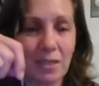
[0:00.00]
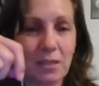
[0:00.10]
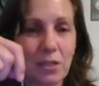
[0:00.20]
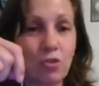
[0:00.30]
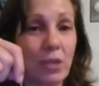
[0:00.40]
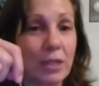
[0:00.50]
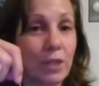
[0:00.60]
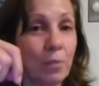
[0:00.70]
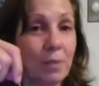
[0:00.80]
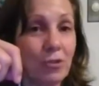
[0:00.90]
So check
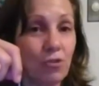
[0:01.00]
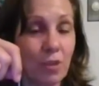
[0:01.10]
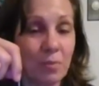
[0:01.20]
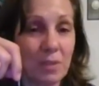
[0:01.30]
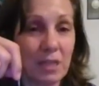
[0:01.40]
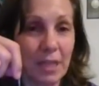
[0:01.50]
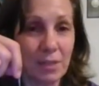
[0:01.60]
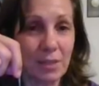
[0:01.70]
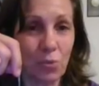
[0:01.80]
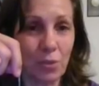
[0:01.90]
your pendulum's
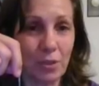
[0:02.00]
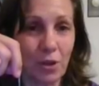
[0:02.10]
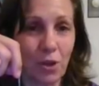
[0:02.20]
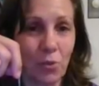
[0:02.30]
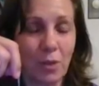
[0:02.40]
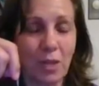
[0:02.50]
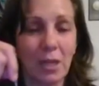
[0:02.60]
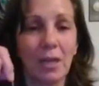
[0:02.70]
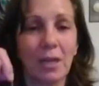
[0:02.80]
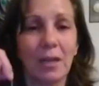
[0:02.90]
yes or no.
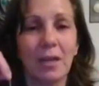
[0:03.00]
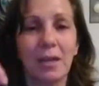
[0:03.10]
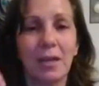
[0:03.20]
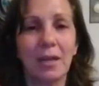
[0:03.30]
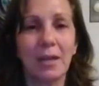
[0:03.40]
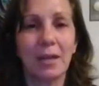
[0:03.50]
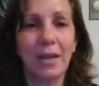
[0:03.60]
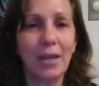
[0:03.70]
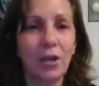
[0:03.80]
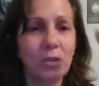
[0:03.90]

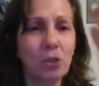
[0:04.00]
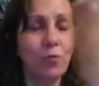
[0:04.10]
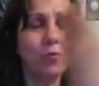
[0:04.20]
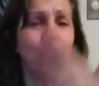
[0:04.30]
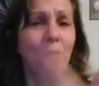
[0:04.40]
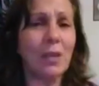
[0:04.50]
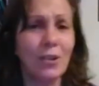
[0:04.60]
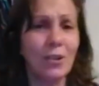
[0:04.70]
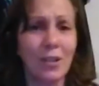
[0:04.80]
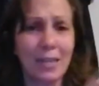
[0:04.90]
And also
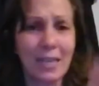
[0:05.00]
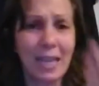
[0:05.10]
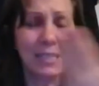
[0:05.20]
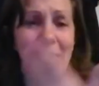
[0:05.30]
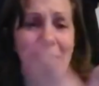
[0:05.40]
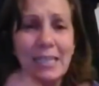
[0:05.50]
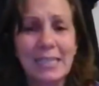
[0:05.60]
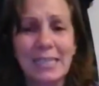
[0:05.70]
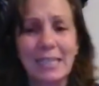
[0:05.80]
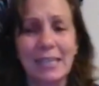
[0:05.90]
feel as
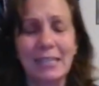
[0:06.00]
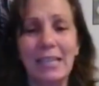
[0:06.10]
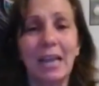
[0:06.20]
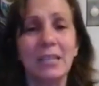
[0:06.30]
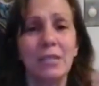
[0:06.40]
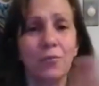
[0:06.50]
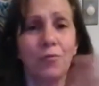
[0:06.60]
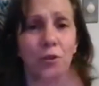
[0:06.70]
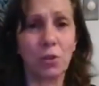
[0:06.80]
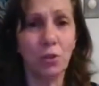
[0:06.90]
the yes flows through